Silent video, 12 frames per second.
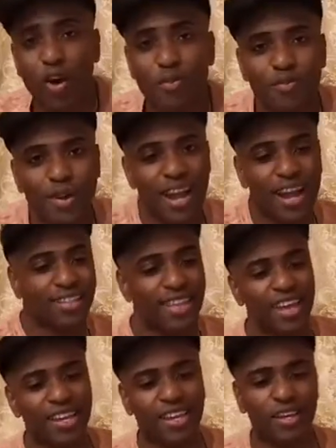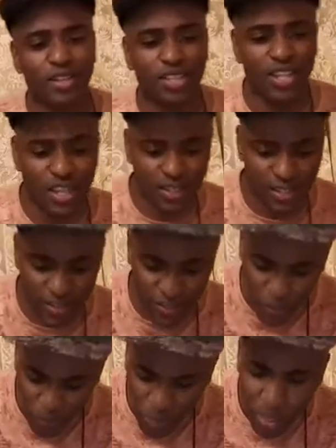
de combra. Thank you, Jesus.